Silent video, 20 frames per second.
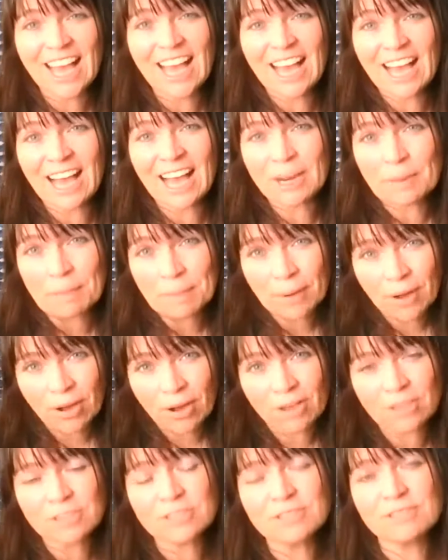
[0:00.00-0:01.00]
And
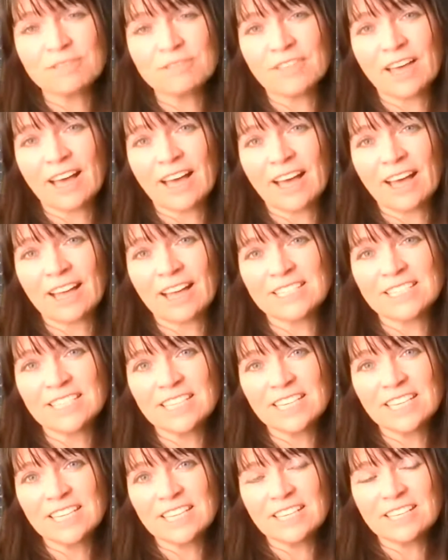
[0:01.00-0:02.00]
part of that,
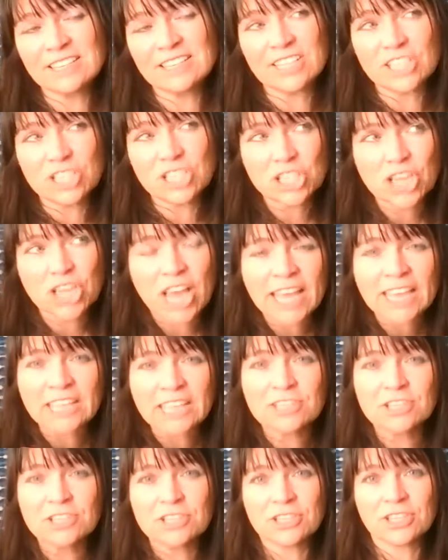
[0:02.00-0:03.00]
the
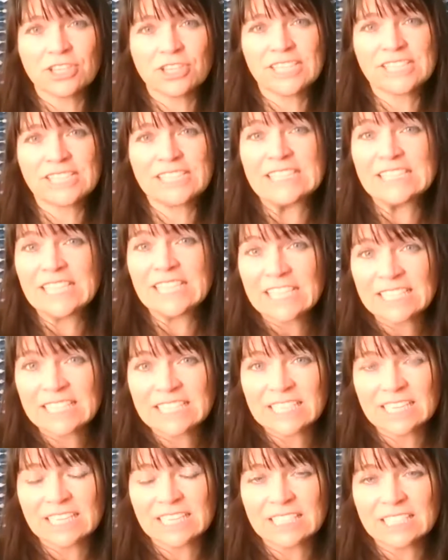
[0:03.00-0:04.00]
change that is
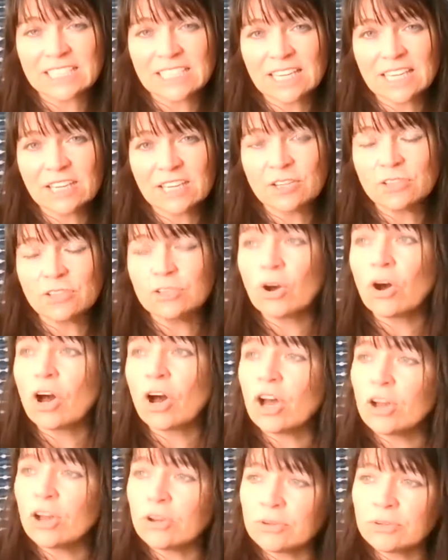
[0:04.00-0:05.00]
needed, not
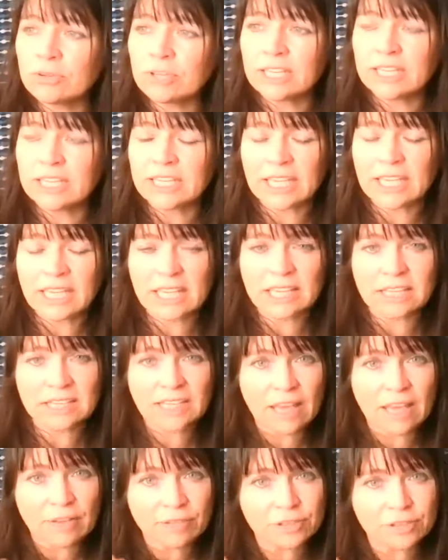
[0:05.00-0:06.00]
only in
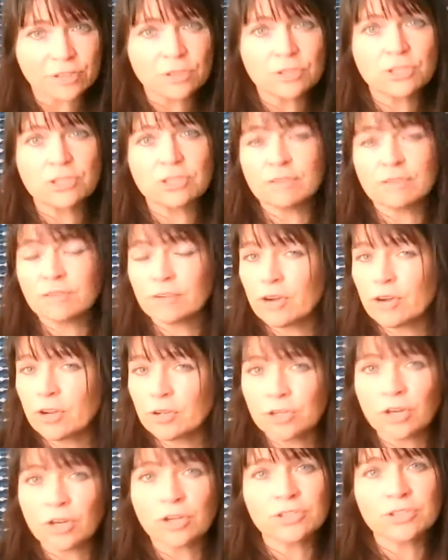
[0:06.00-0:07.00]
the evolution of our
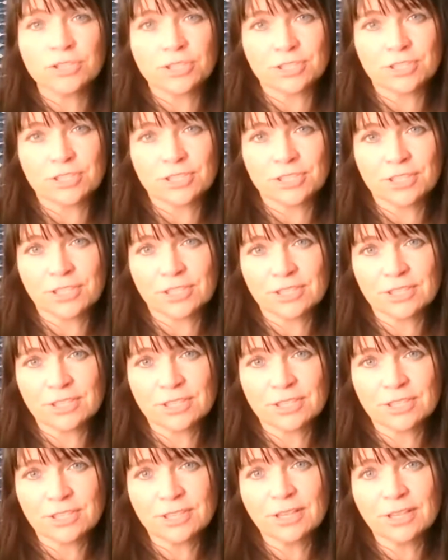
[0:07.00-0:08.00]
own
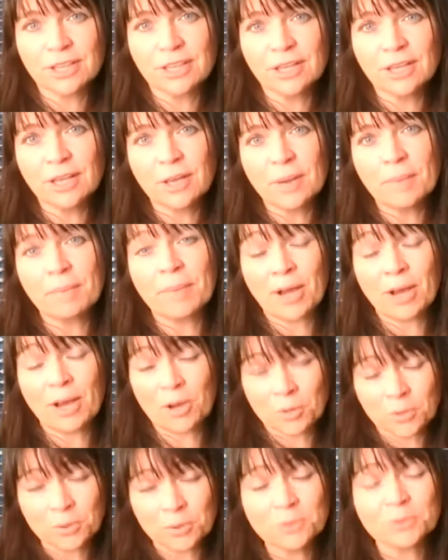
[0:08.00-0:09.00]
consciousness, but
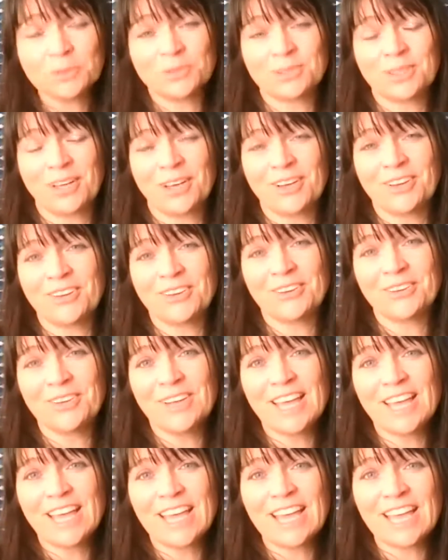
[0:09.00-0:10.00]
also
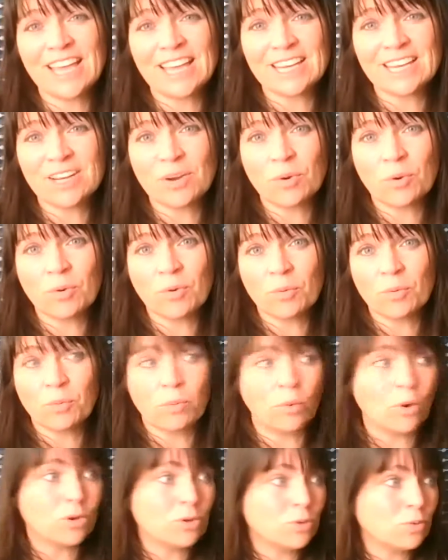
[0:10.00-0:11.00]
in
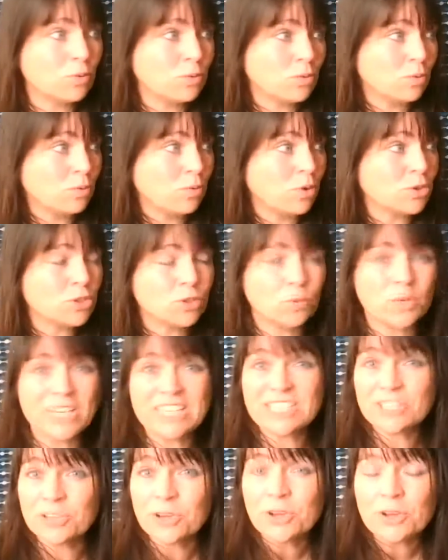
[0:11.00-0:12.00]
what do we
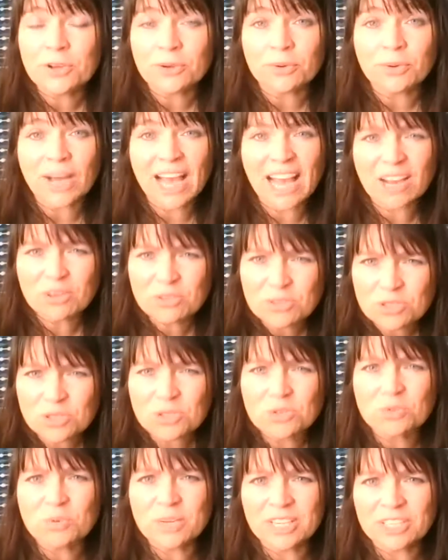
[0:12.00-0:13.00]
do? How
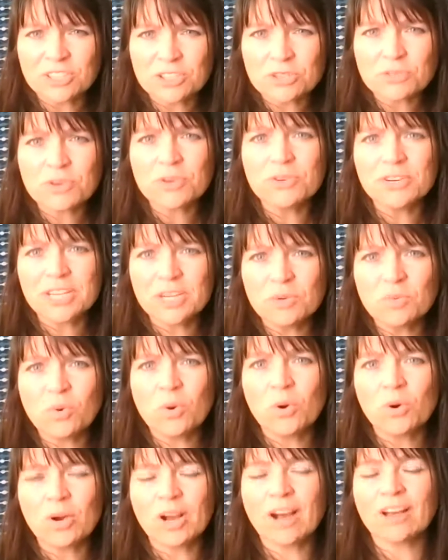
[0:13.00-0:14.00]
do we truly
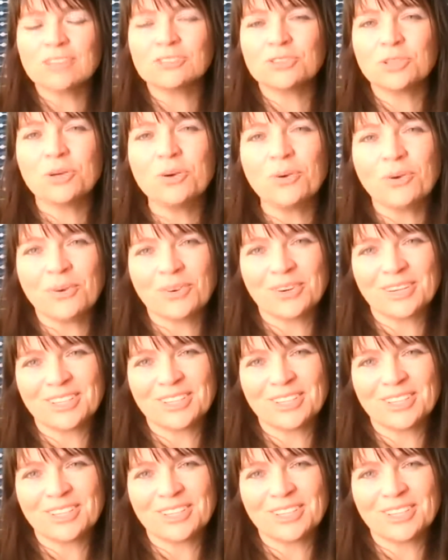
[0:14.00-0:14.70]
walk our talk?